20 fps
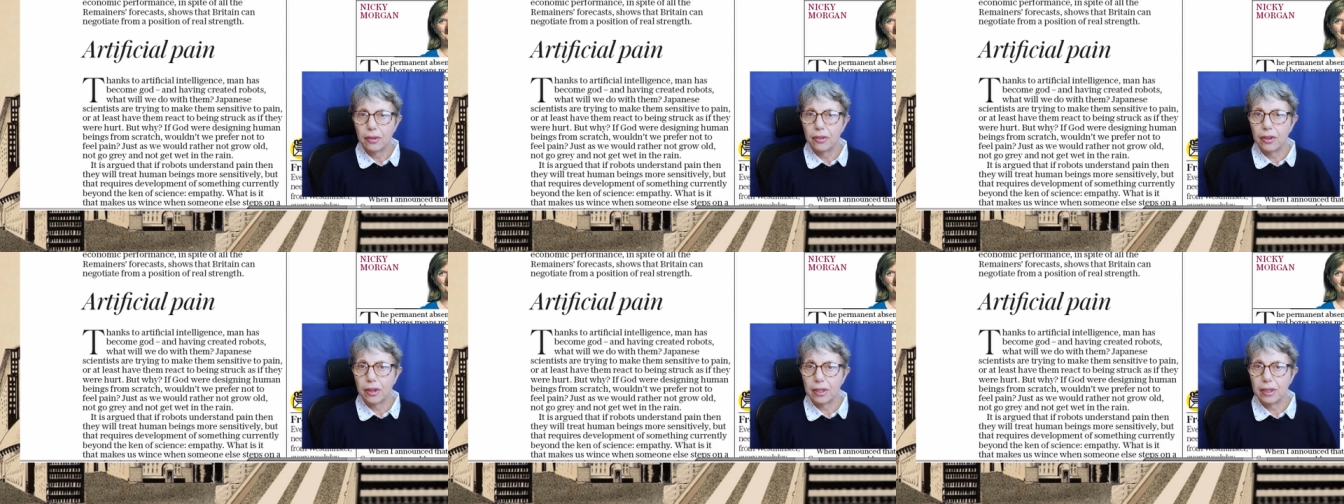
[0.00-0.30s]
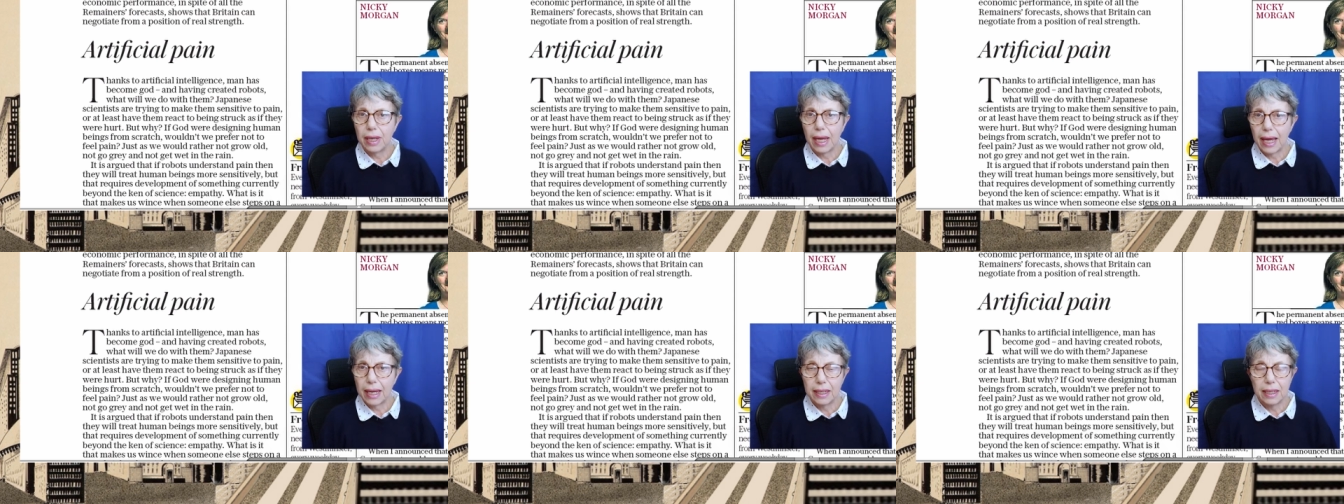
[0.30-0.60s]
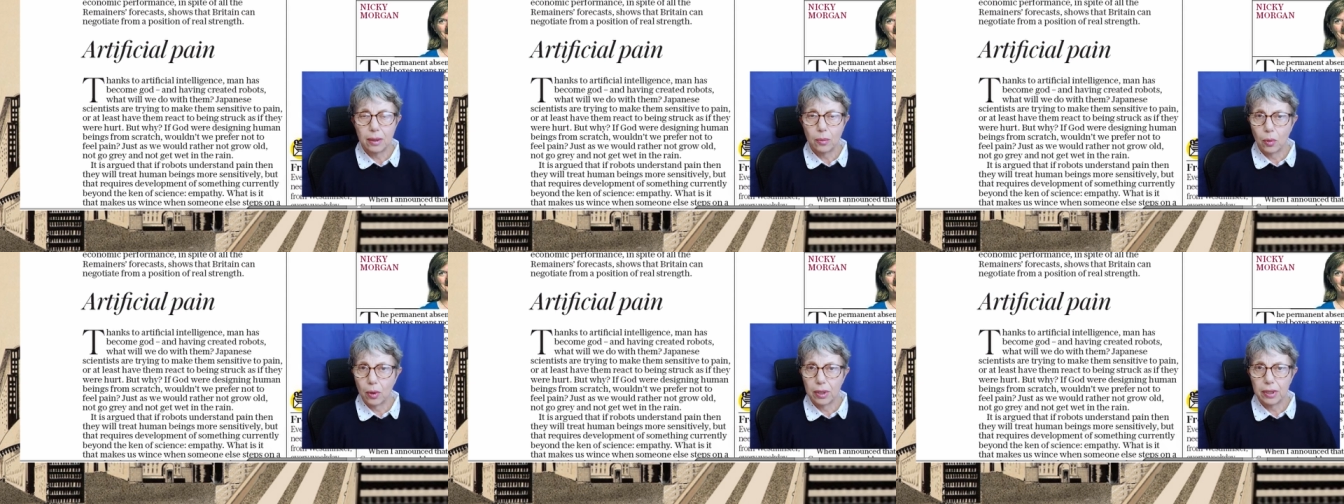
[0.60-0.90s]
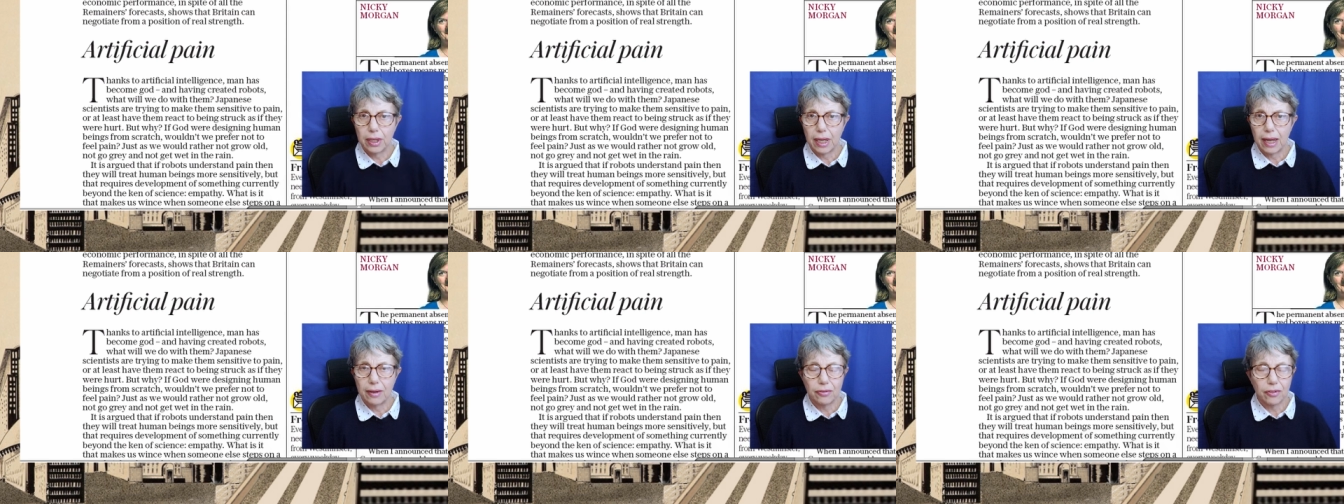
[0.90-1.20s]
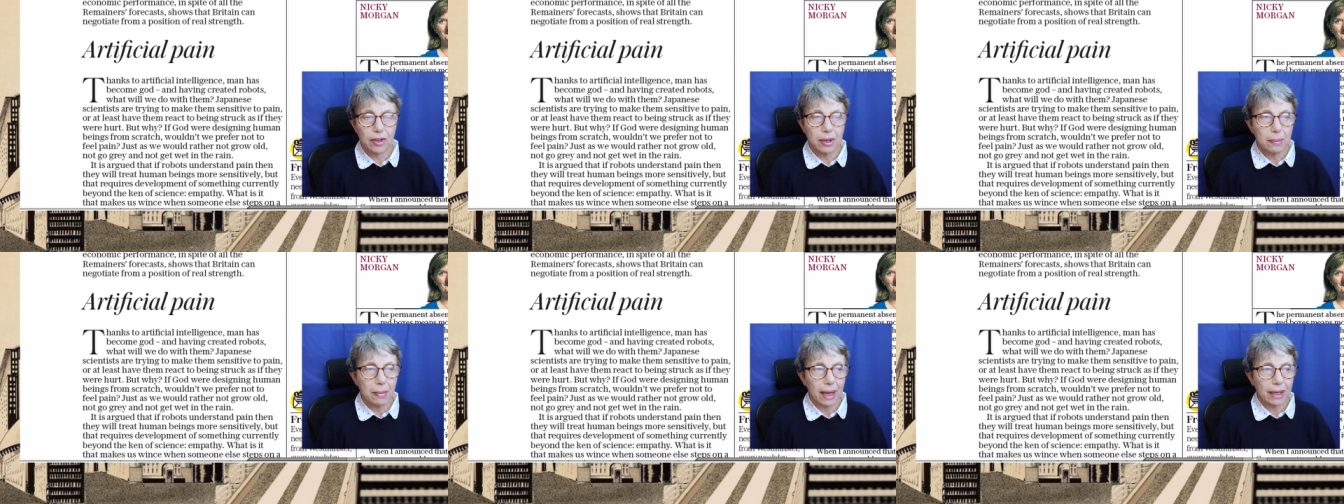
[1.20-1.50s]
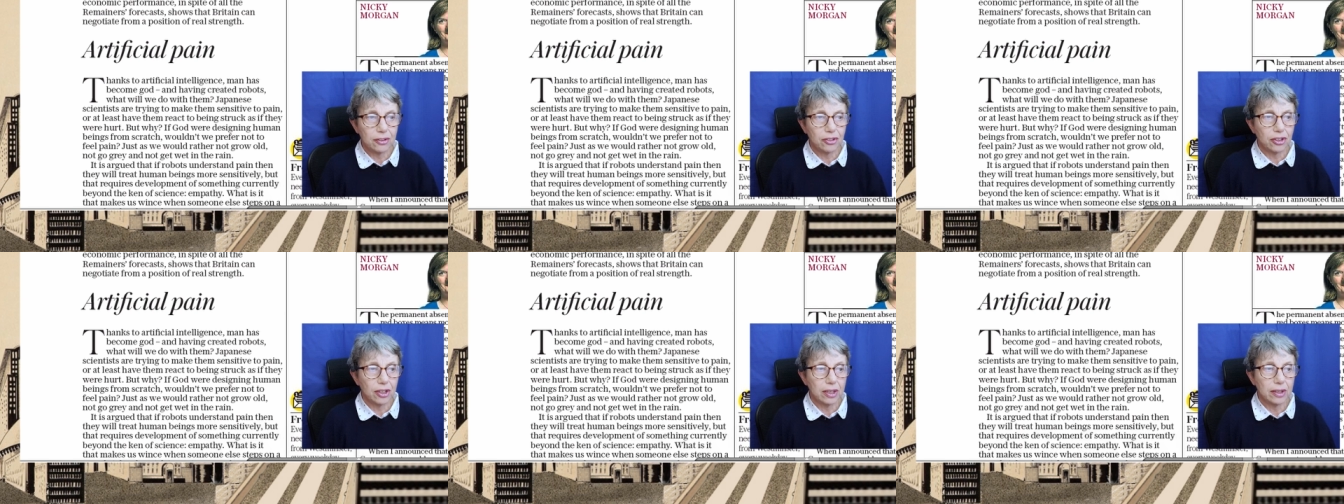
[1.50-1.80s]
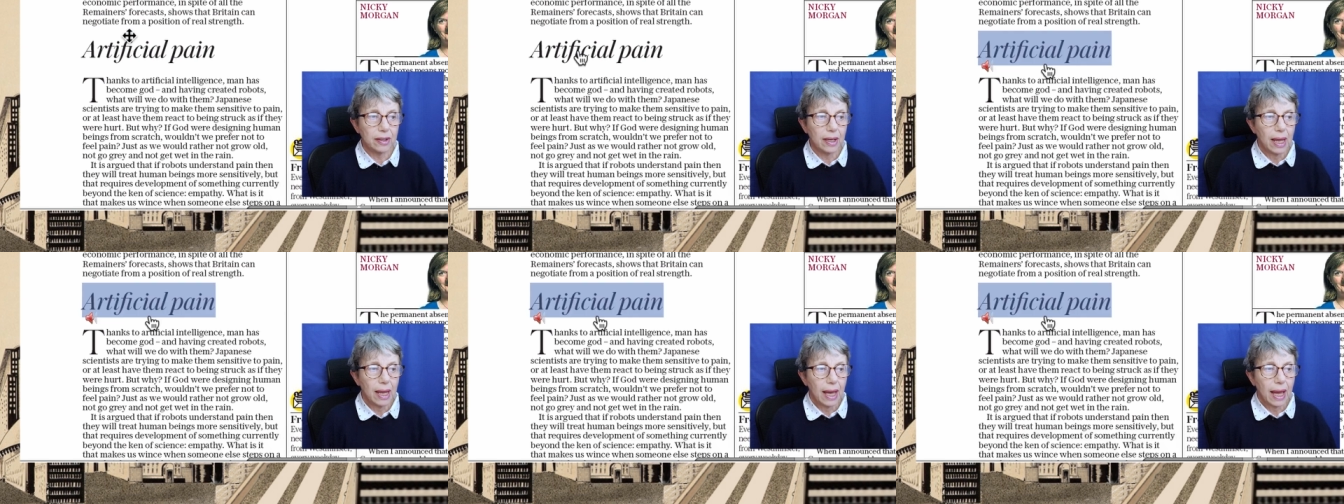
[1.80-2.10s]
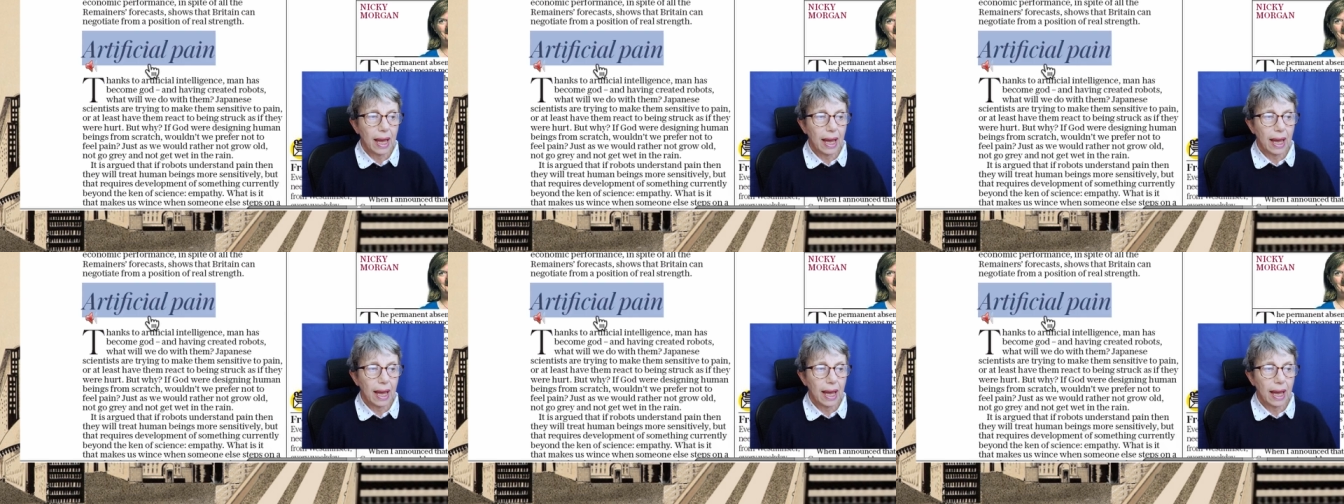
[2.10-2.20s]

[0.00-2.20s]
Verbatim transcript: than anyone ever imagined.